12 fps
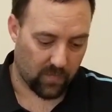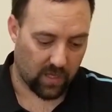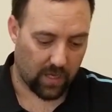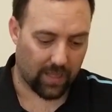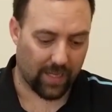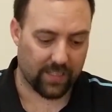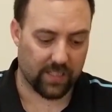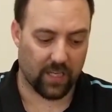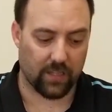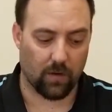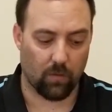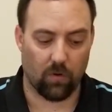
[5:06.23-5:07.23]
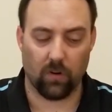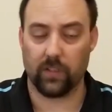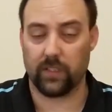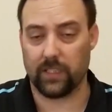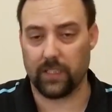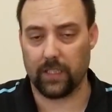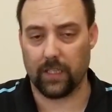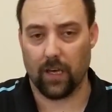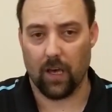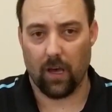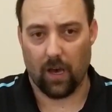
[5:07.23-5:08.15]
And like I said, their warranty,